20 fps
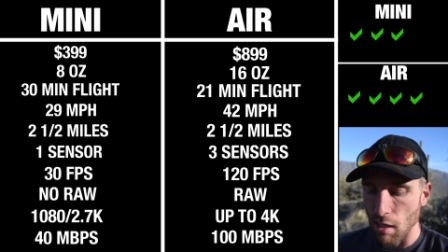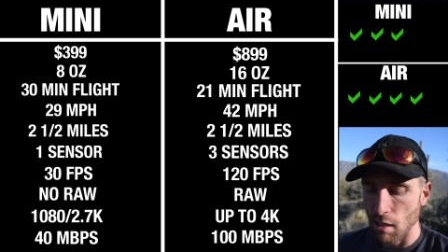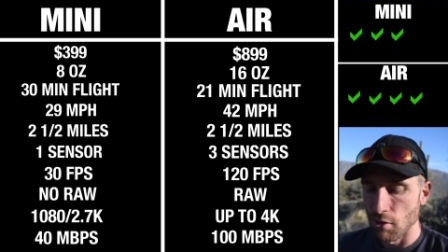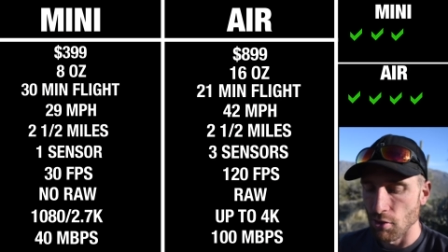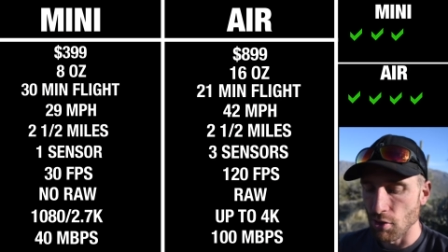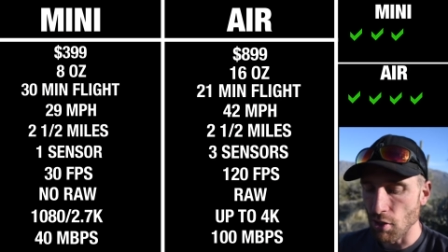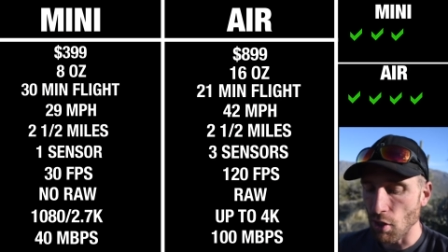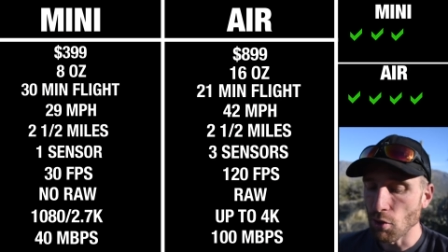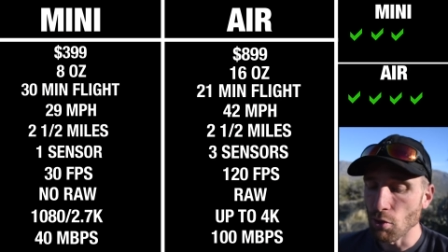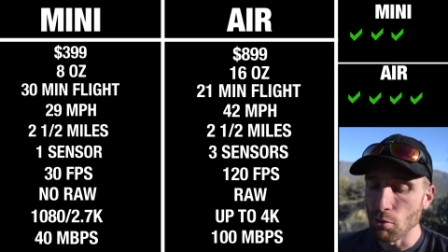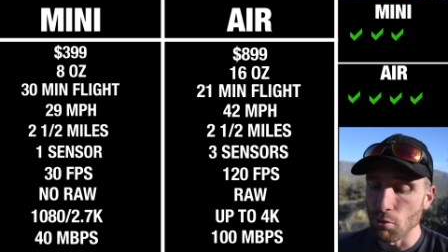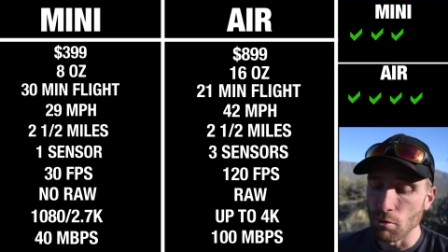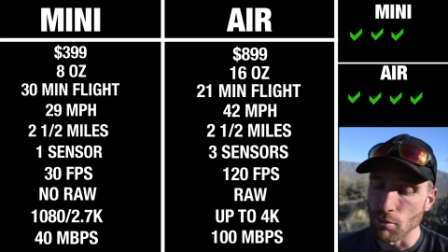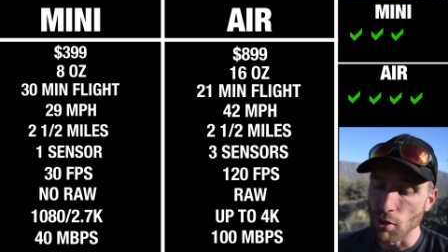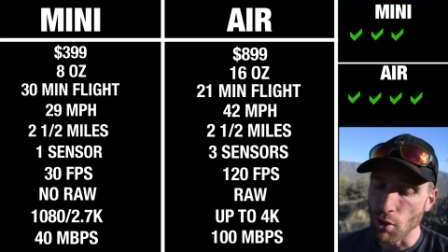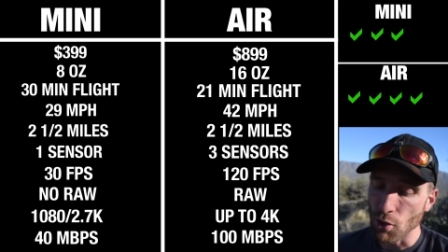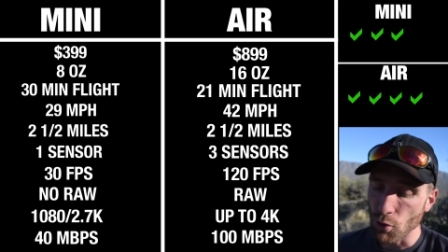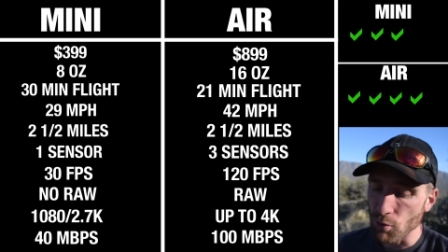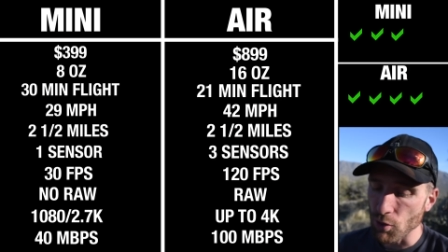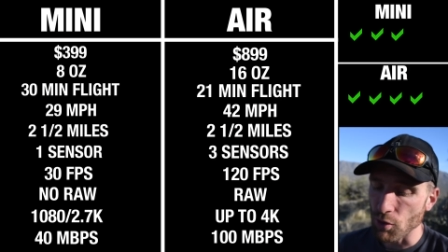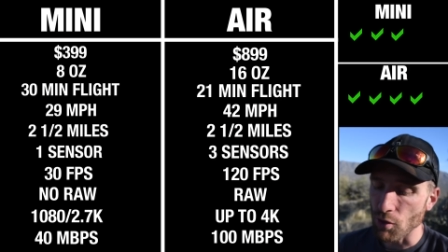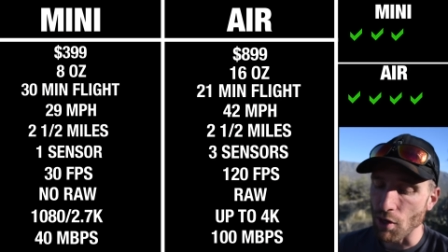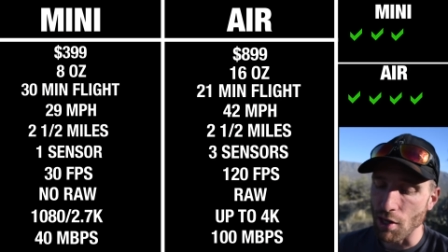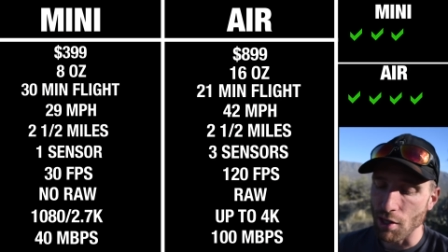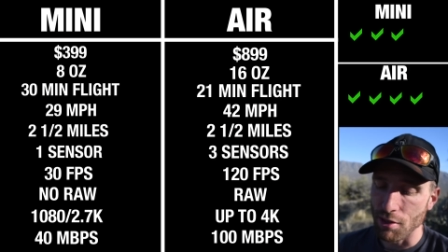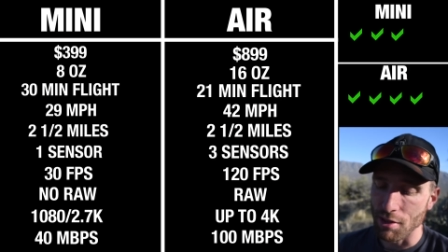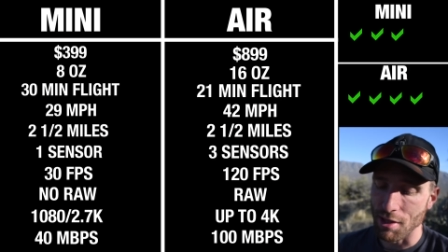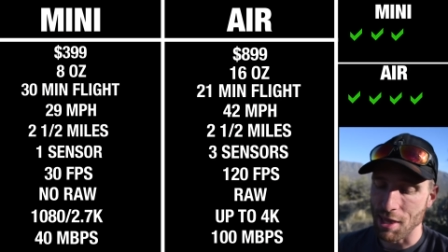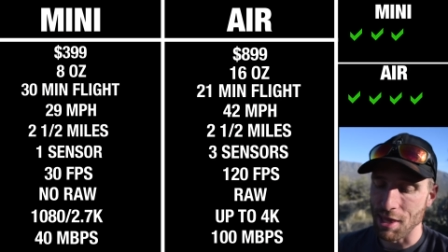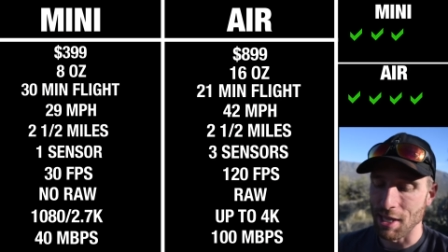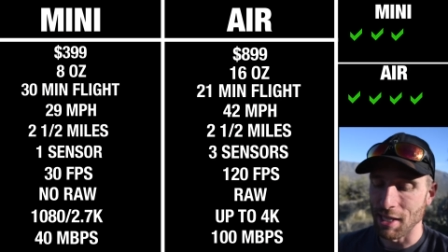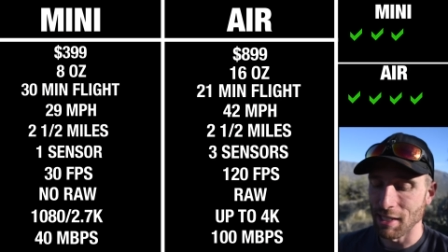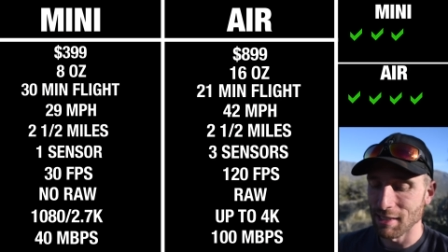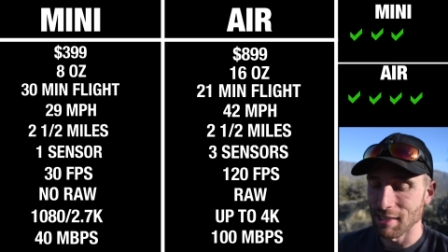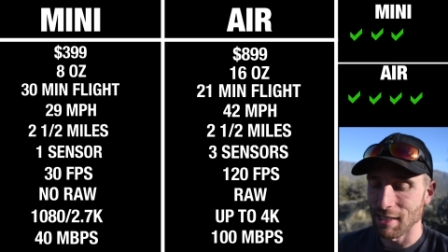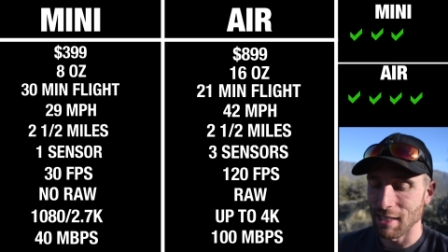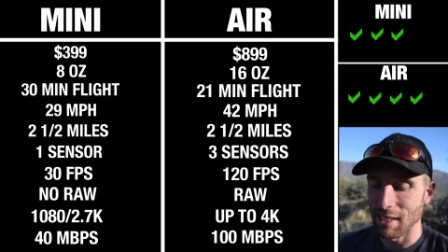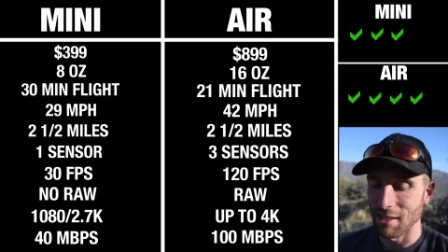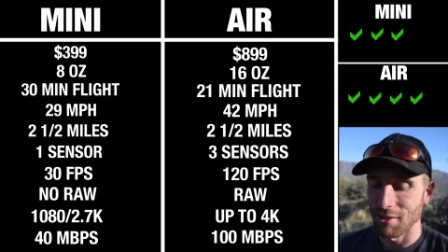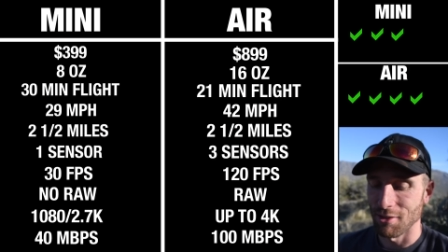So overall, the
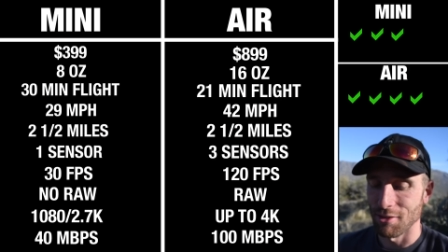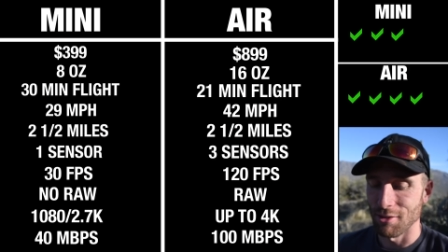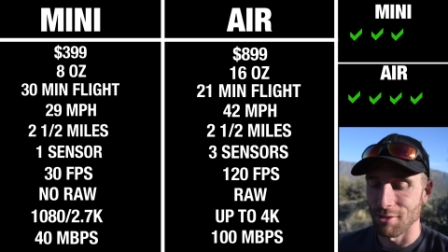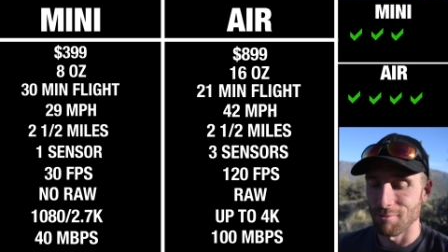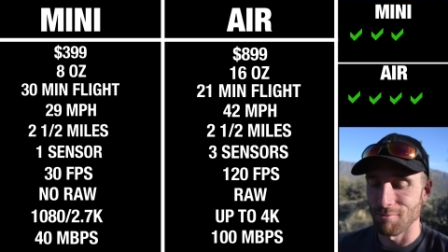things that